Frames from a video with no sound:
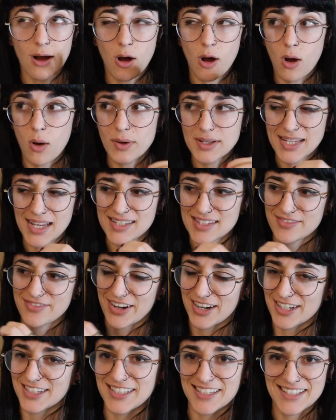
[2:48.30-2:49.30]
always has a
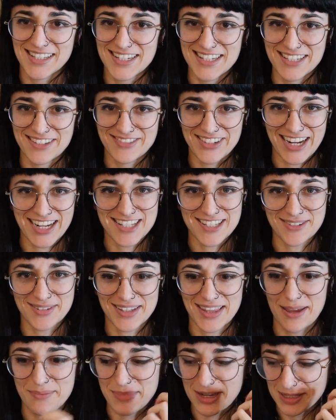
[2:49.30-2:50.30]
very distinctive taste to
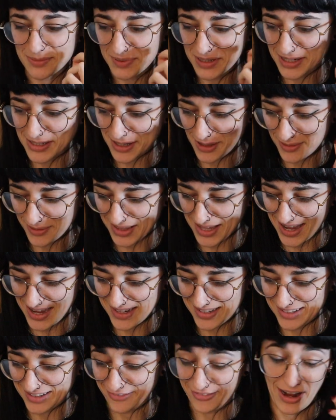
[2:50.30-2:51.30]
it that makes me know
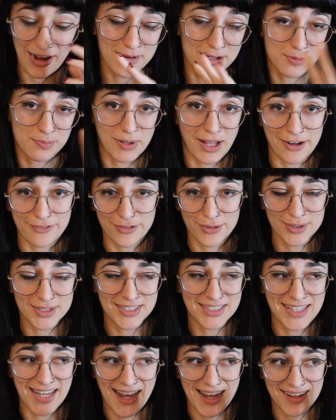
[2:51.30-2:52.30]
that if I was
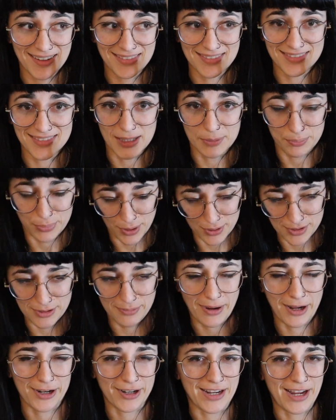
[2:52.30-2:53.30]
blindfolded that the protein
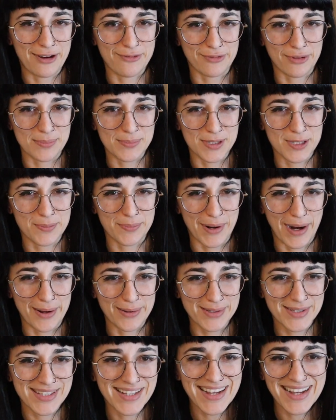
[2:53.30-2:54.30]
powder came from
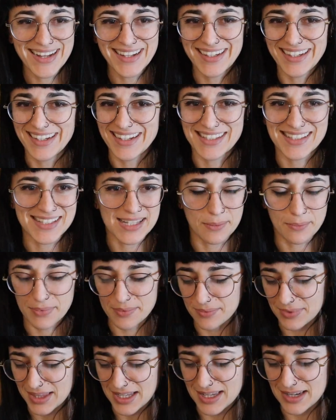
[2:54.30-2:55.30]
Sprouts. It's
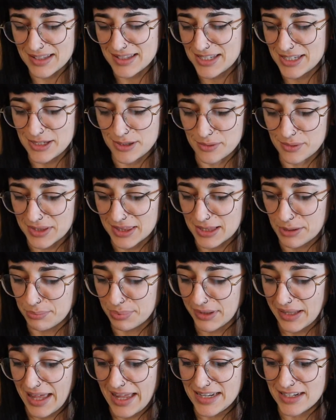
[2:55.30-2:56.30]
something to do with the
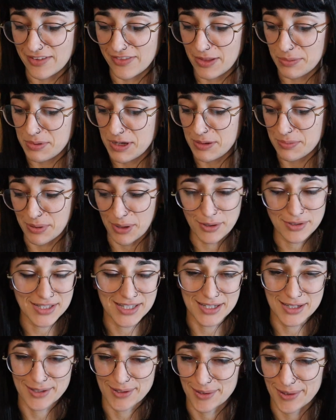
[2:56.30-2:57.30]
blend of the pea
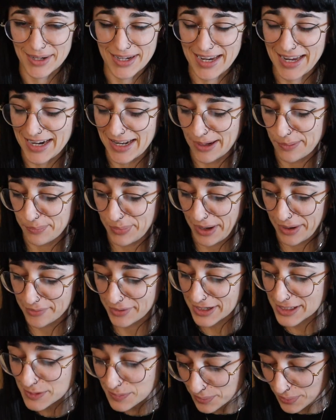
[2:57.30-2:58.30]
protein and organic brown
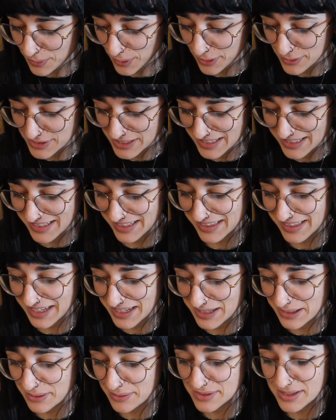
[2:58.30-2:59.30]
rice protein that they
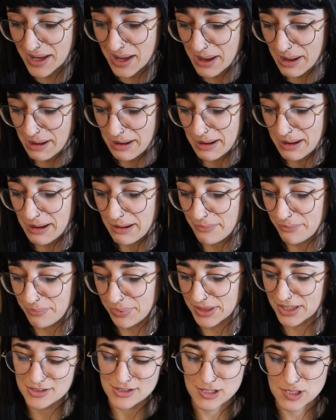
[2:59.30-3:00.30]
use.
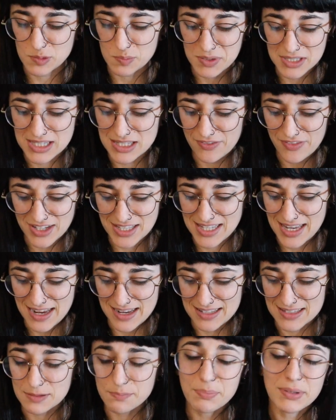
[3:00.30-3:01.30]
But there's a specific
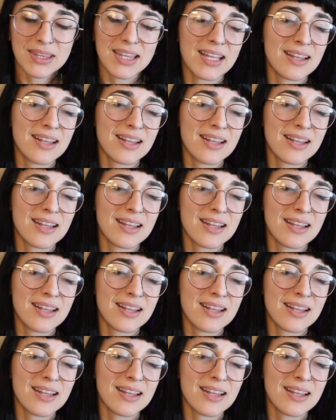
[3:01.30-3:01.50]
taste. But